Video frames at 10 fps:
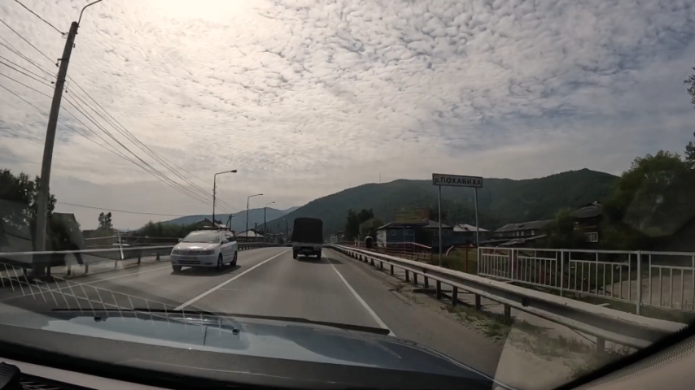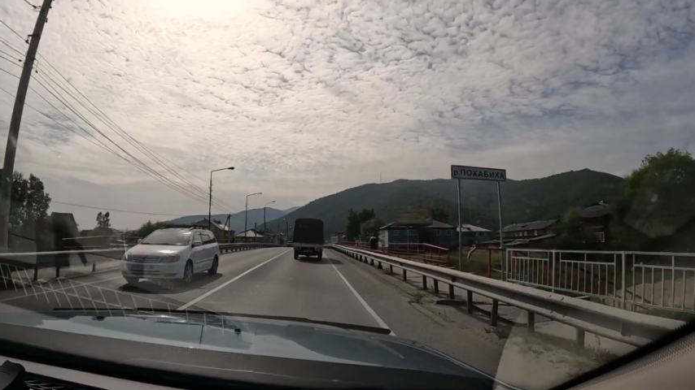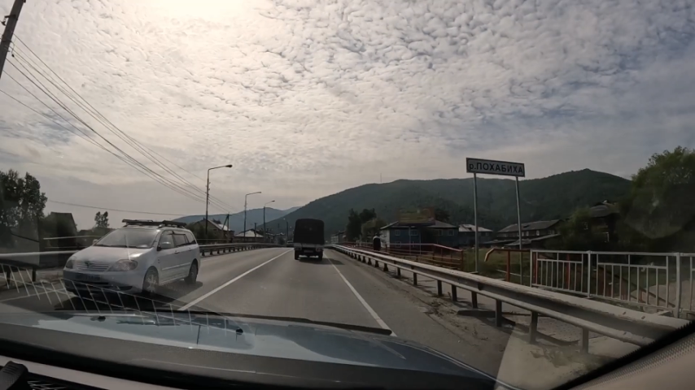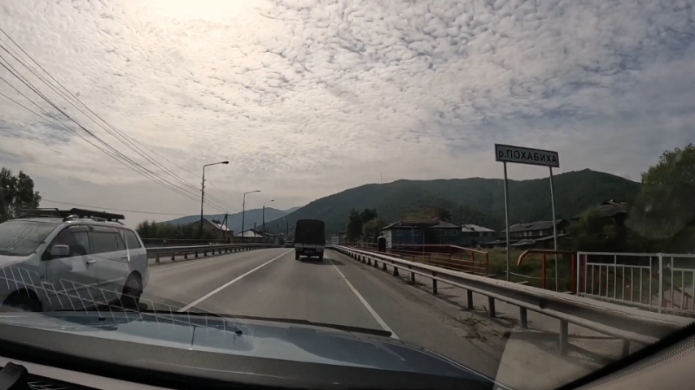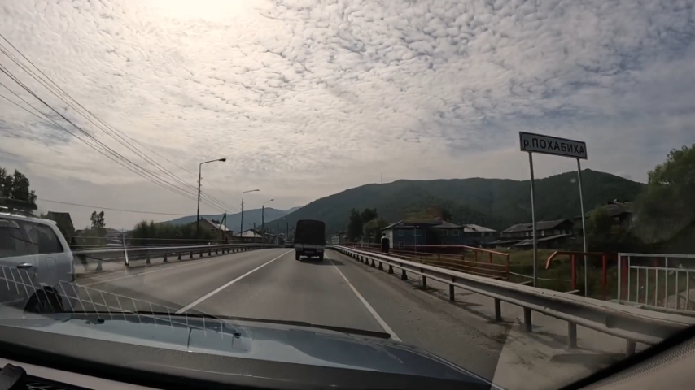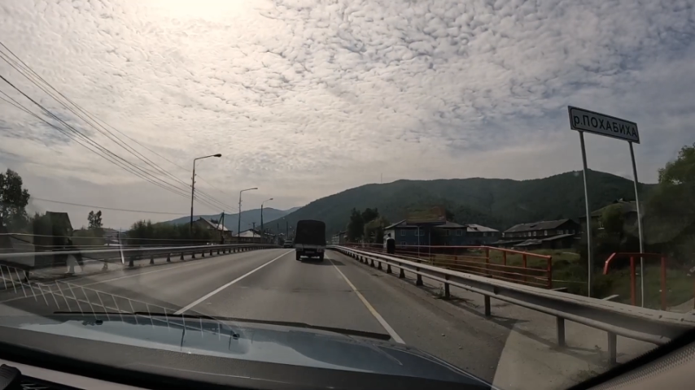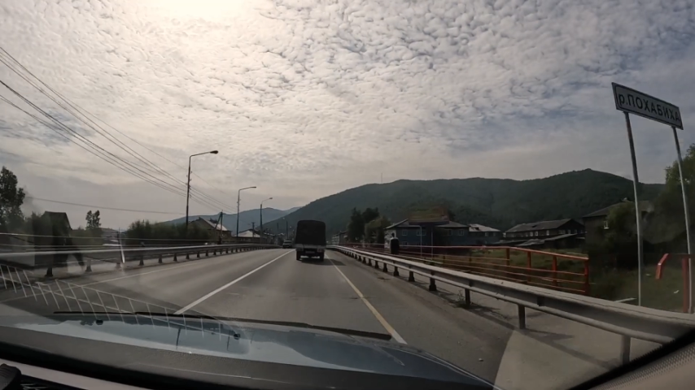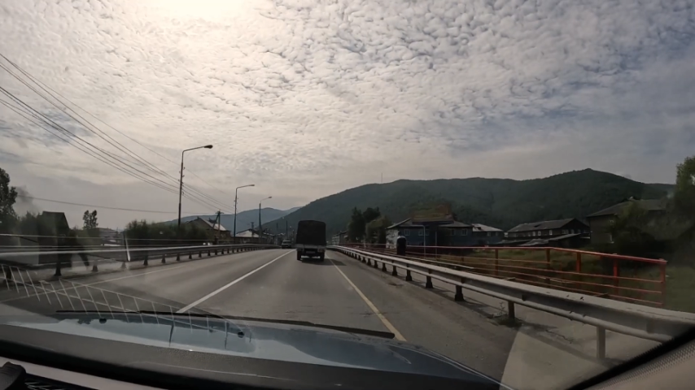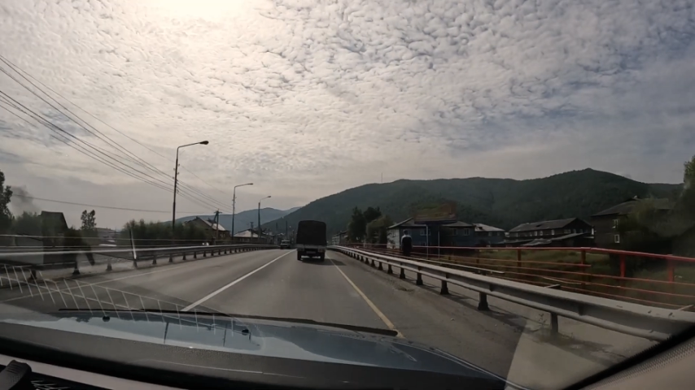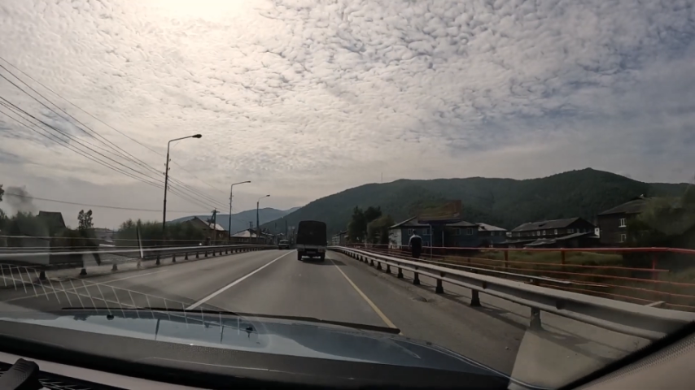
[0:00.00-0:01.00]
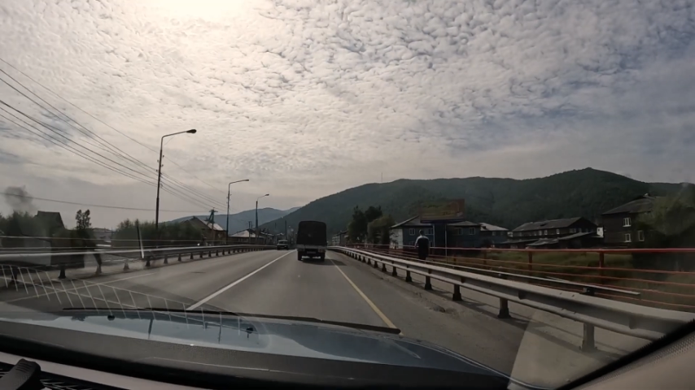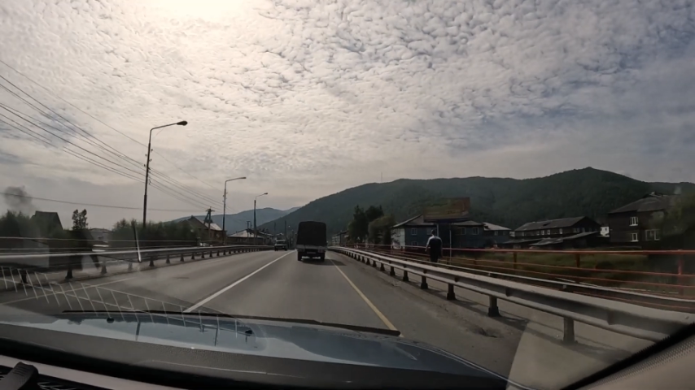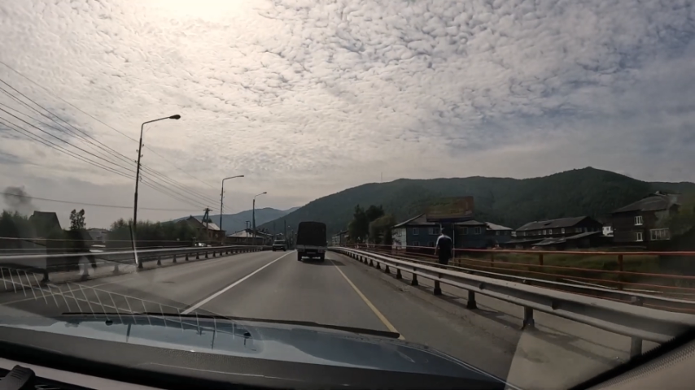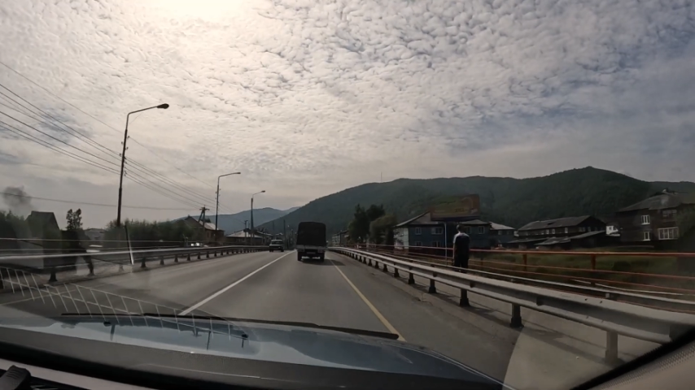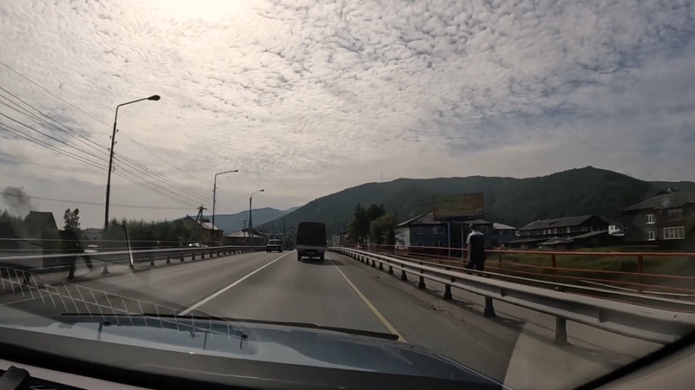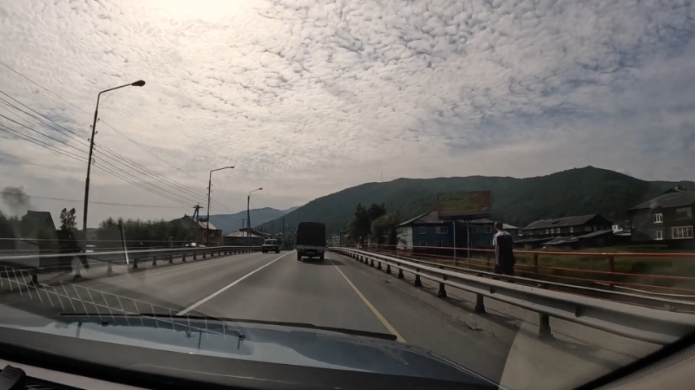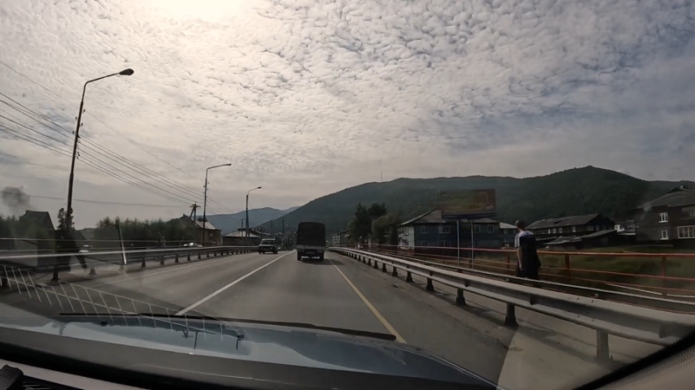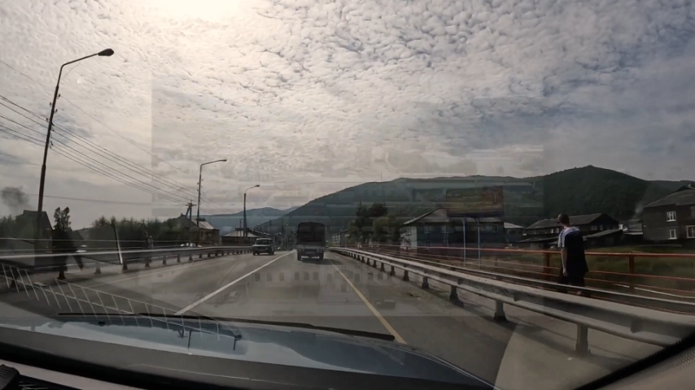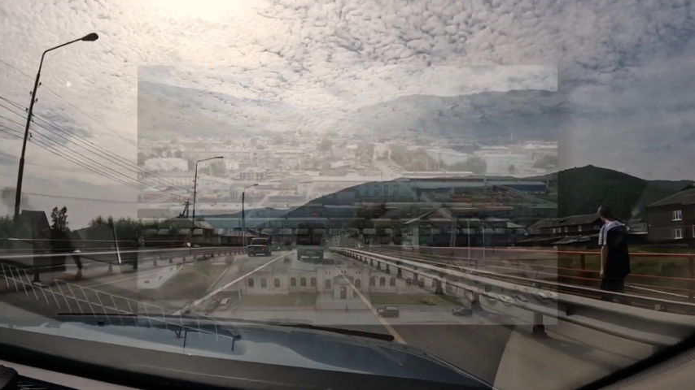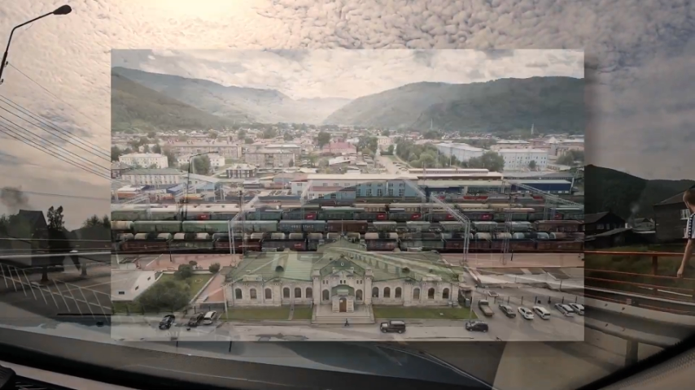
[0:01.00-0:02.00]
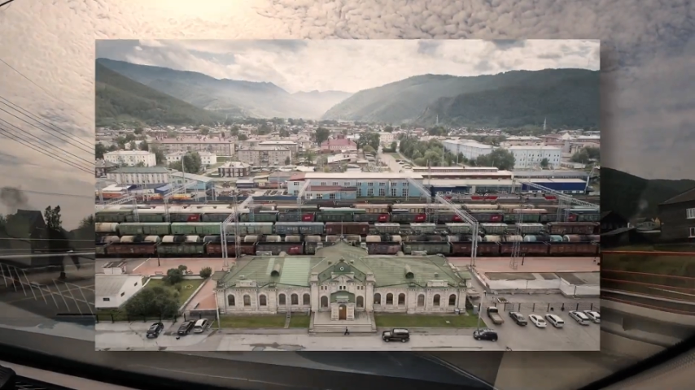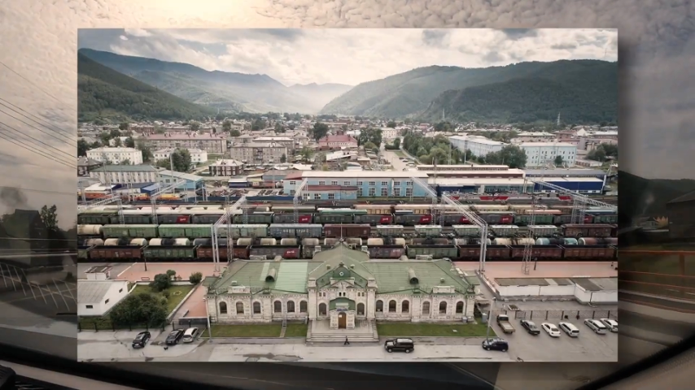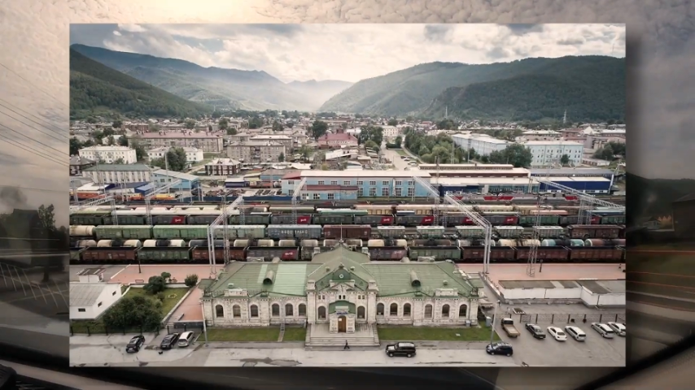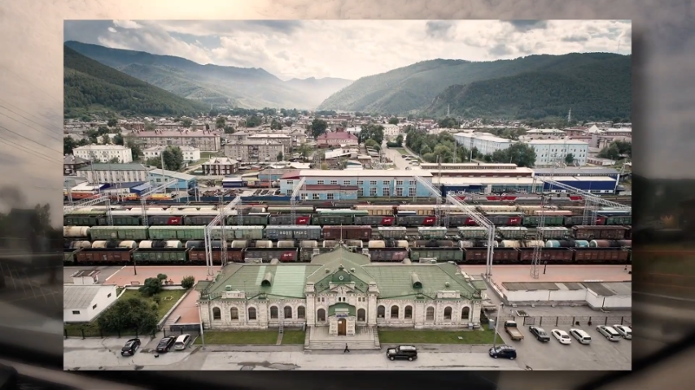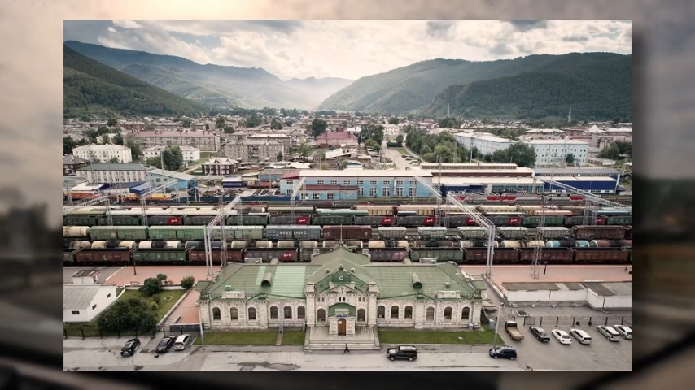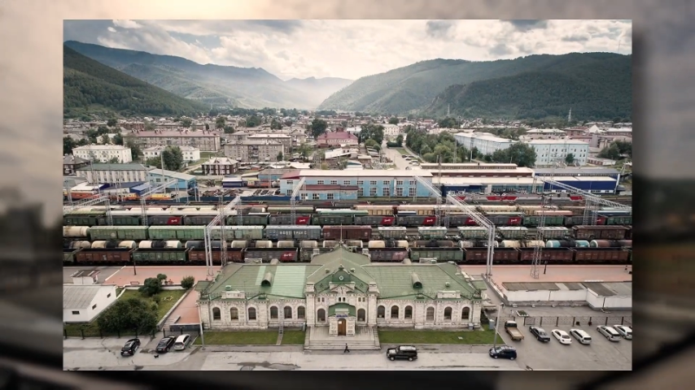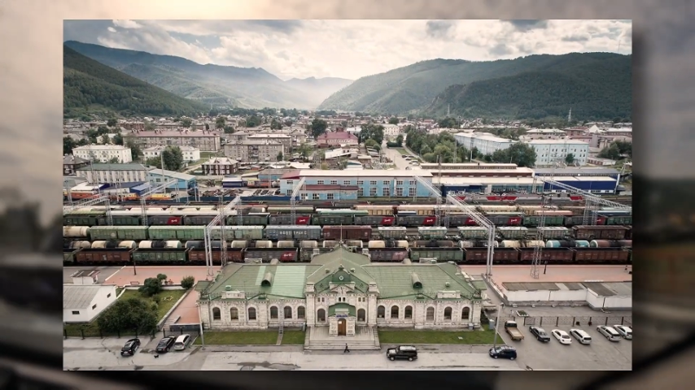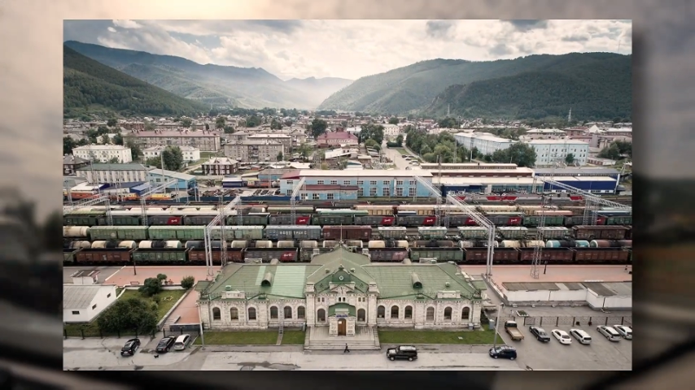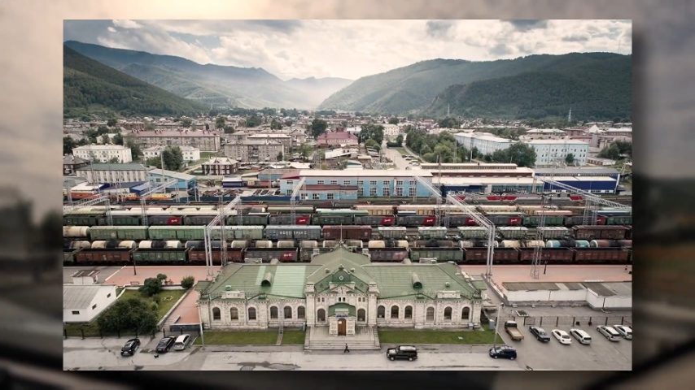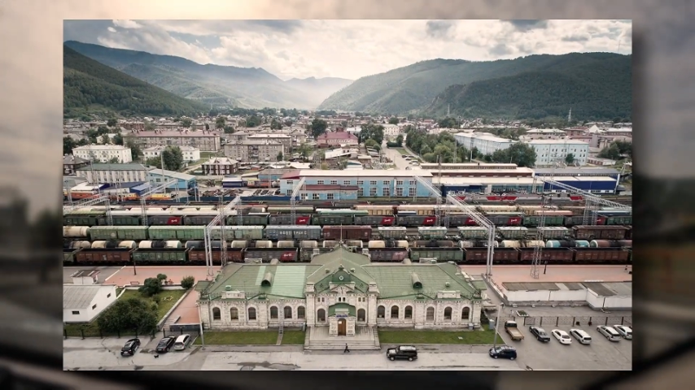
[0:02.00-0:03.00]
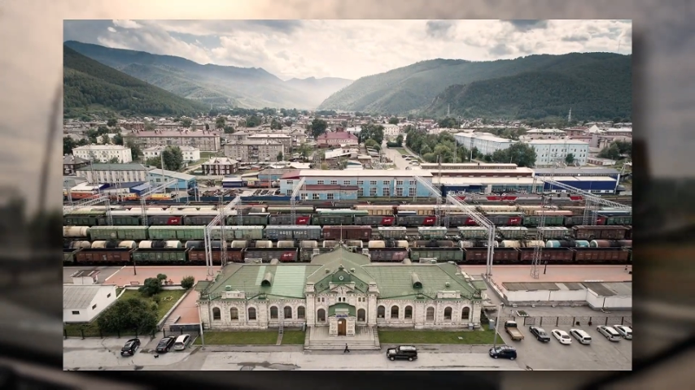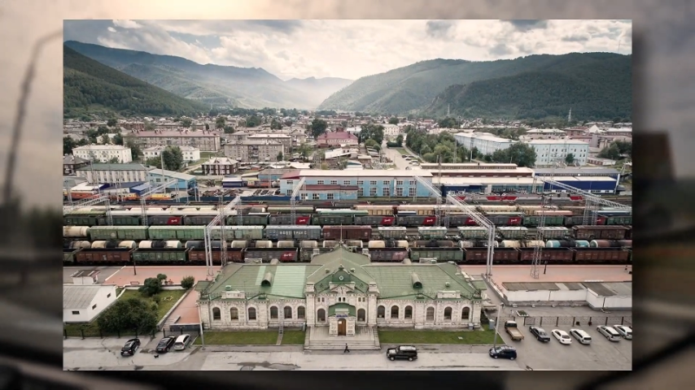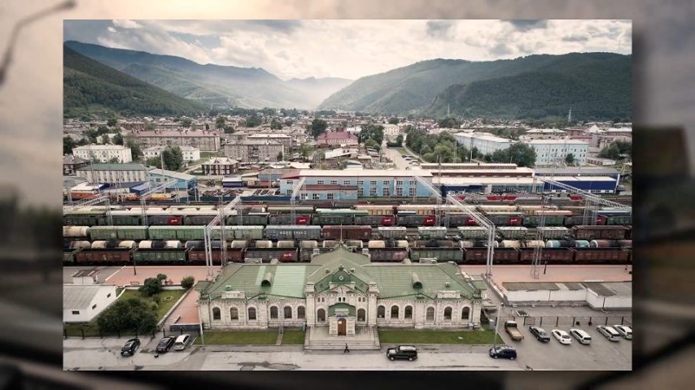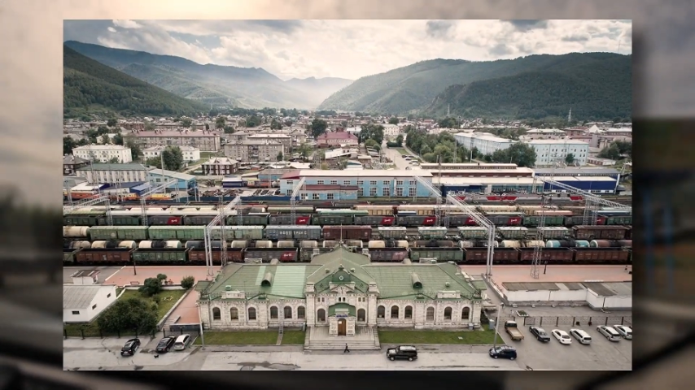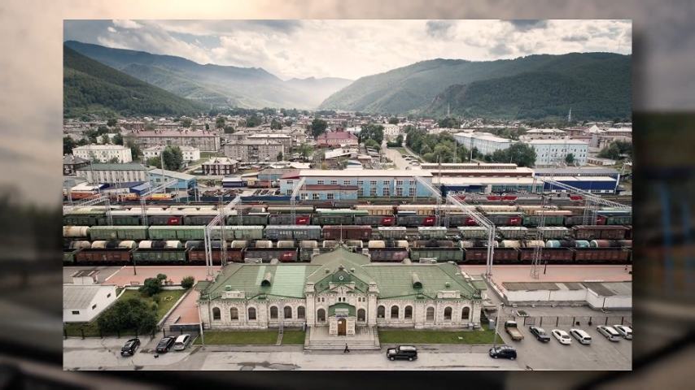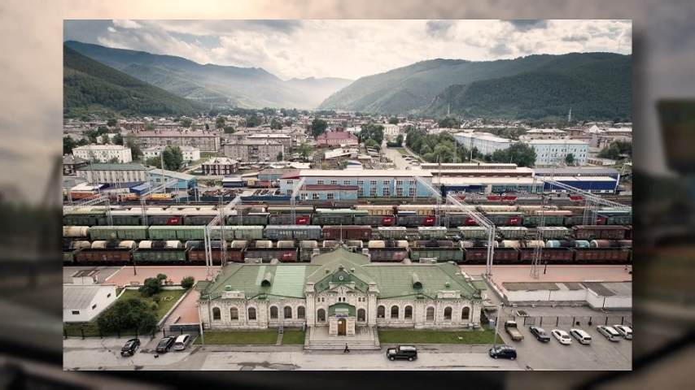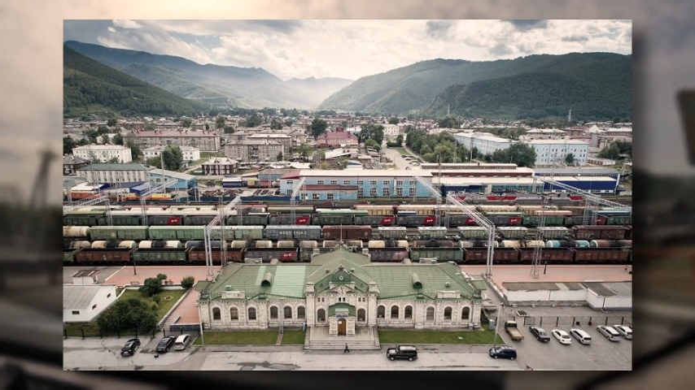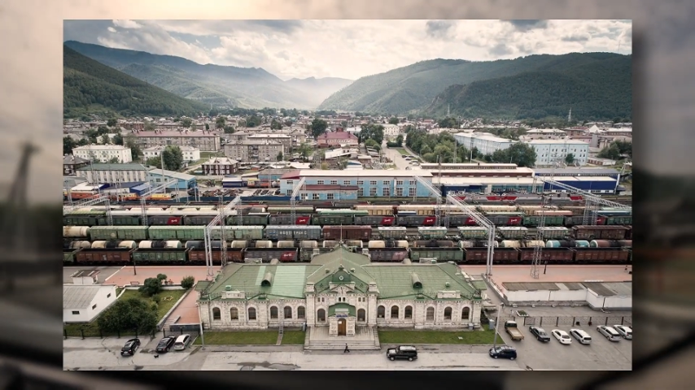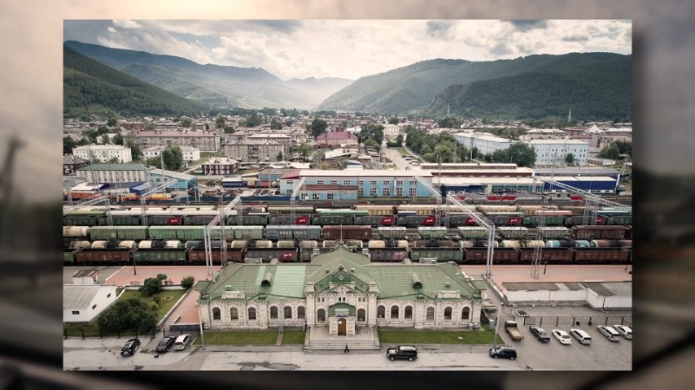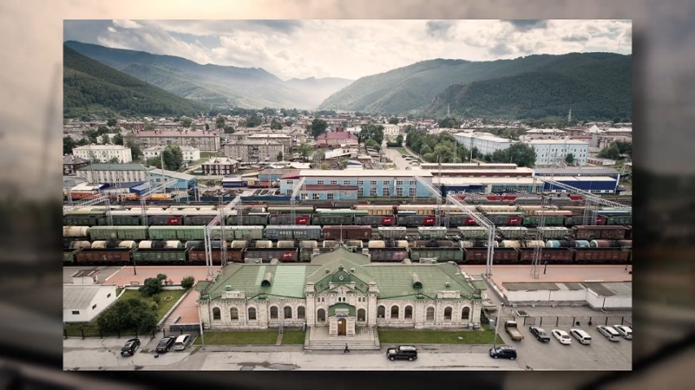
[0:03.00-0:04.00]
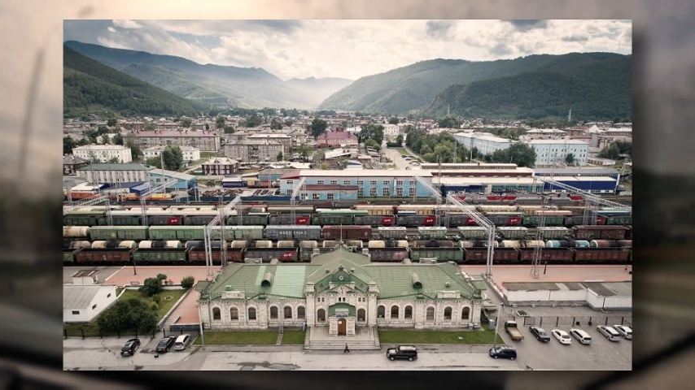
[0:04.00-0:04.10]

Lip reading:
[unreadable: no face in view]